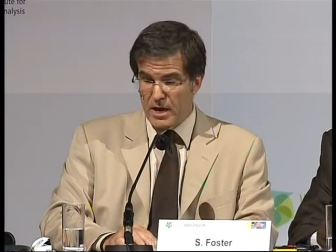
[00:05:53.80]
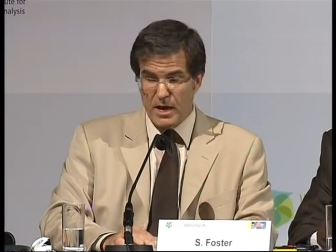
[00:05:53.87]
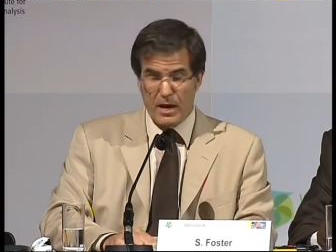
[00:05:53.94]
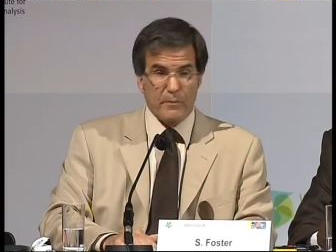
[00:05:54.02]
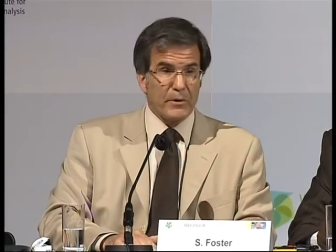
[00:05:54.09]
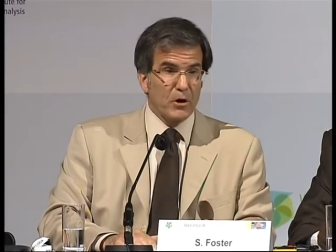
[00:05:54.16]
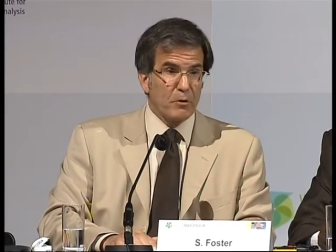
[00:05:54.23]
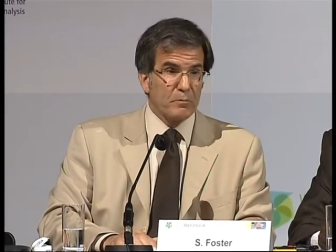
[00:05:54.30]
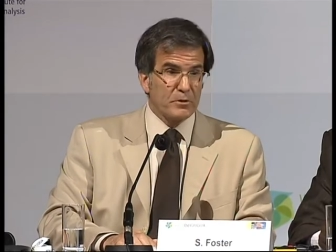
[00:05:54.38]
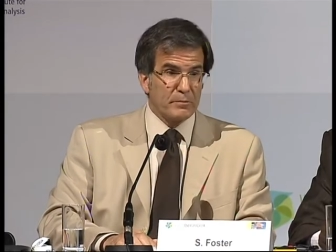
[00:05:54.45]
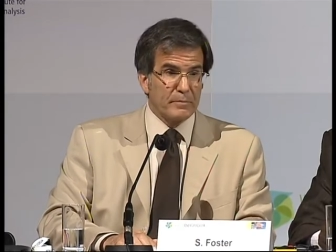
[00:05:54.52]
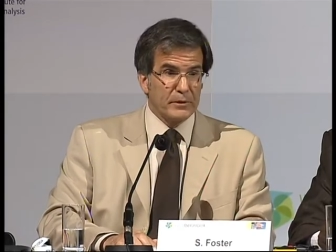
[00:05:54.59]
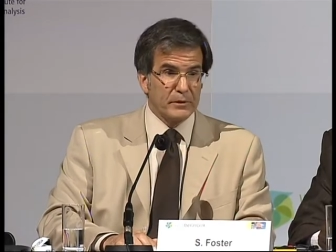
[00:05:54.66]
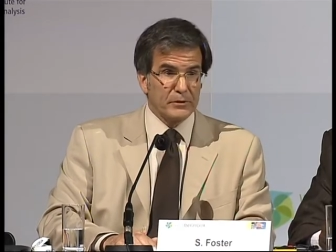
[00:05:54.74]
and we hope to
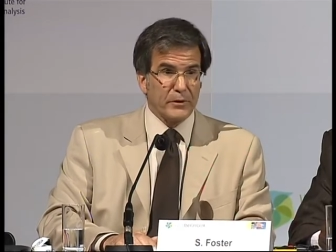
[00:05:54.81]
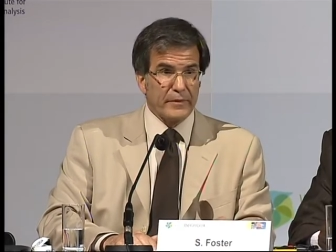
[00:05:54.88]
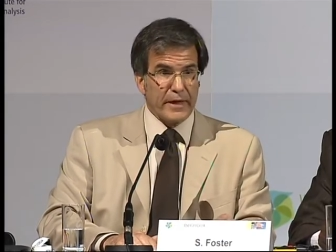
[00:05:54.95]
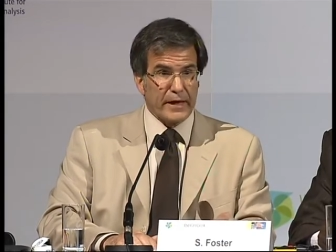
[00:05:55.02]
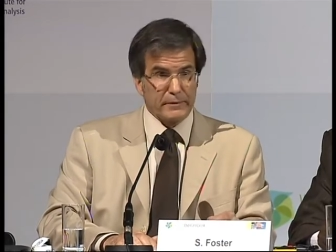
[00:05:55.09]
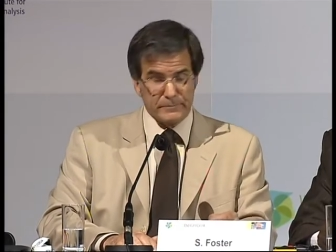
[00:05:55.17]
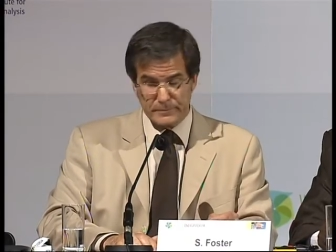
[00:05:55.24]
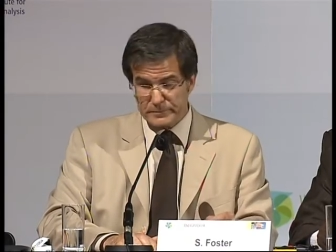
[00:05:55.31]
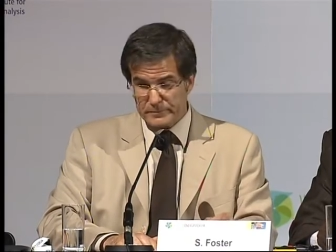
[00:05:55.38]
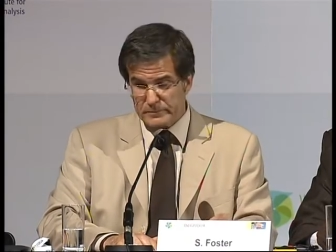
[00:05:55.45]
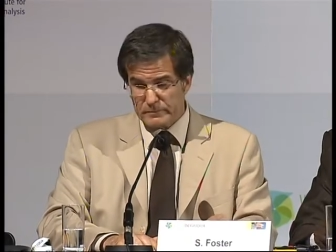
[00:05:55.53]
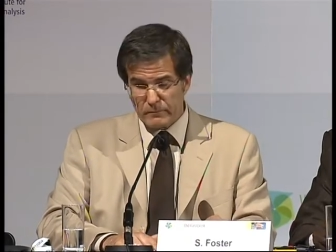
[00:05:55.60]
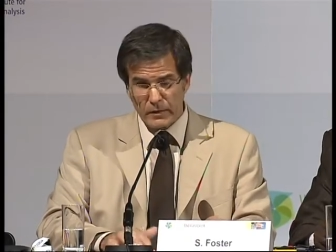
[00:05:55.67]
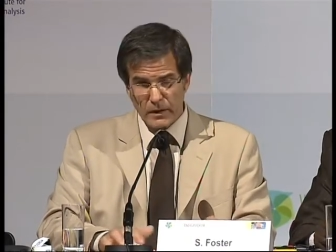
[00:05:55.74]
build on that.
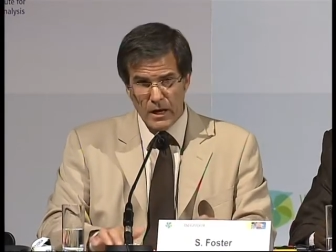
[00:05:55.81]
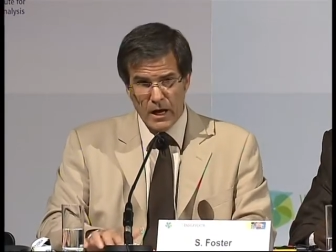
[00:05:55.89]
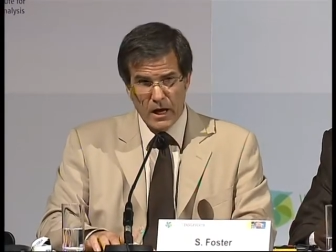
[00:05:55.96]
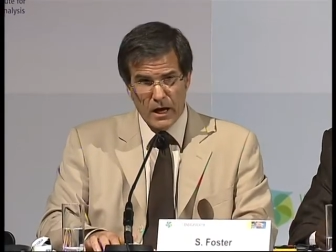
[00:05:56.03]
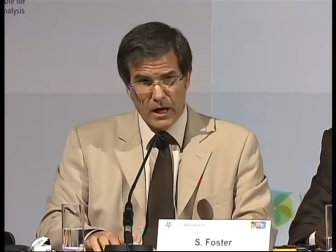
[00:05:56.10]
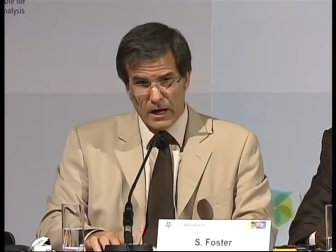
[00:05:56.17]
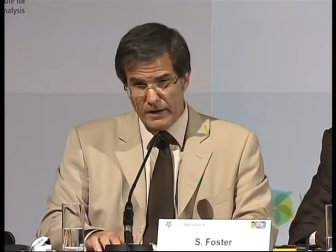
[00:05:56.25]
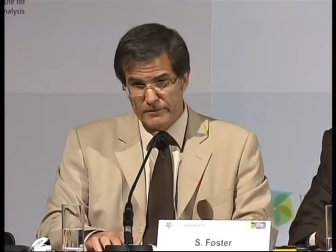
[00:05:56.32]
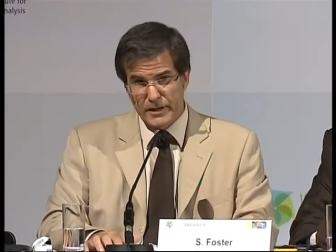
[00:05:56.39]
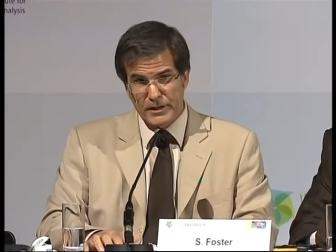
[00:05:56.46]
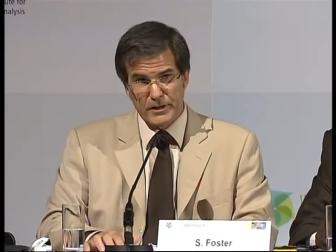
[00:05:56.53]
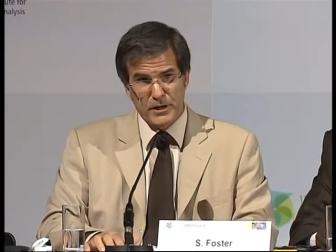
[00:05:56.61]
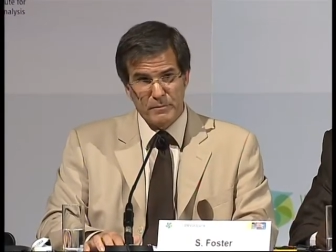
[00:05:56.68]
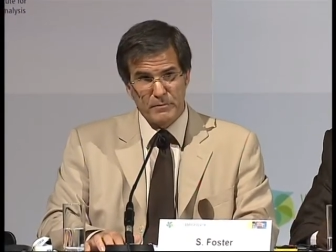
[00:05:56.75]
I've got
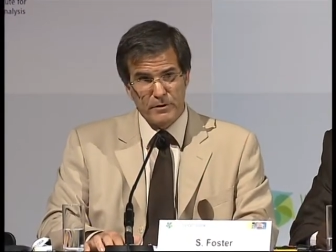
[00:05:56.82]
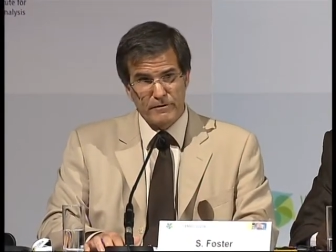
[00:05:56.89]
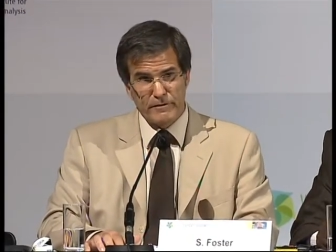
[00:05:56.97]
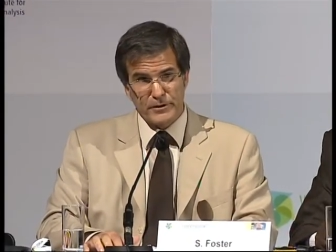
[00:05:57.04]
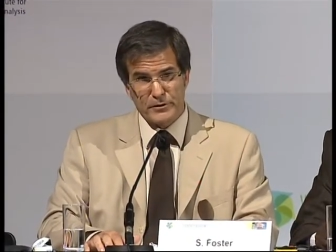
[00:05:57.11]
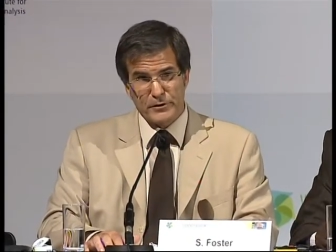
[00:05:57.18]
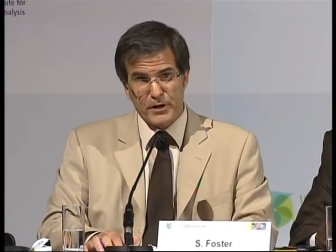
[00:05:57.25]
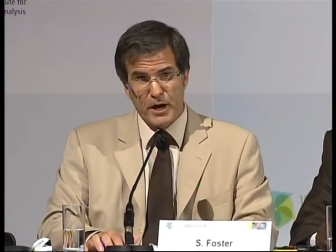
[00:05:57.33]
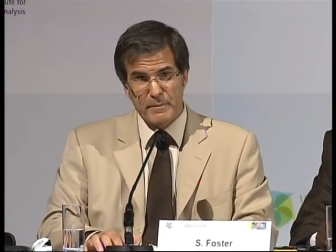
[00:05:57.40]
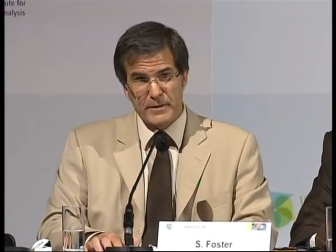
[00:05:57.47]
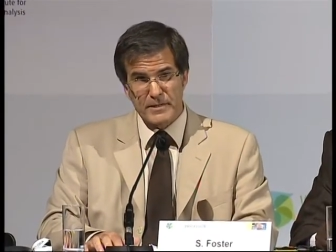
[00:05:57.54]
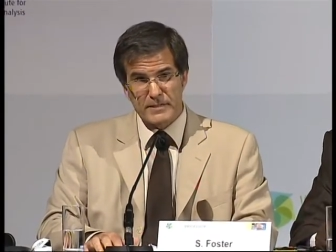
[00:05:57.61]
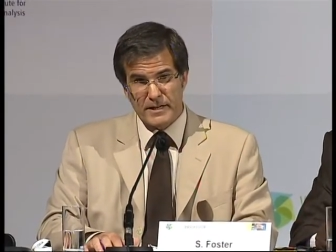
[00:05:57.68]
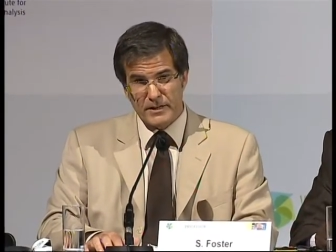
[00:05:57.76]
a number of other
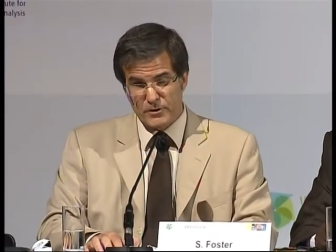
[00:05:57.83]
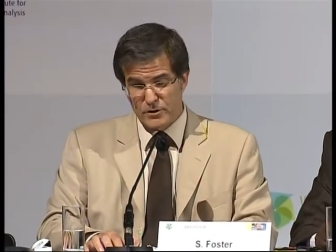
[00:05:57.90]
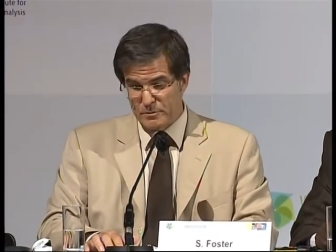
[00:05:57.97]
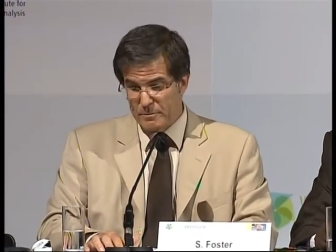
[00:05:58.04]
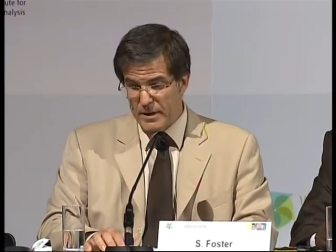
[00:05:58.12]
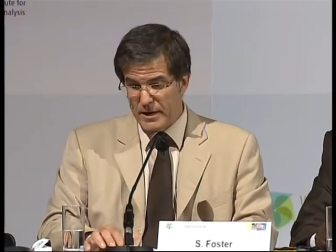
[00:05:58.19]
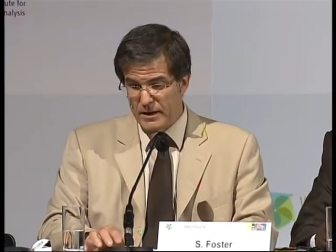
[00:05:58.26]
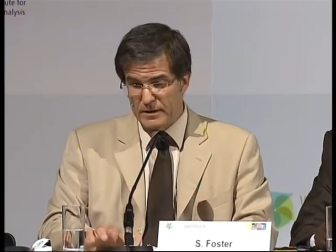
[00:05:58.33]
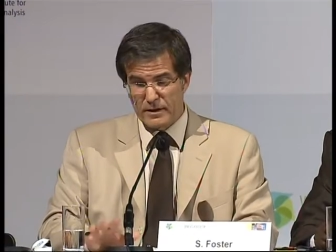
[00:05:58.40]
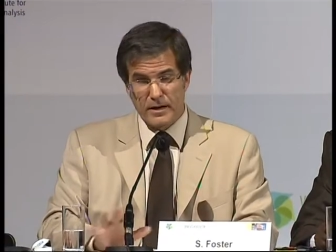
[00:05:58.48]
comments that I could make,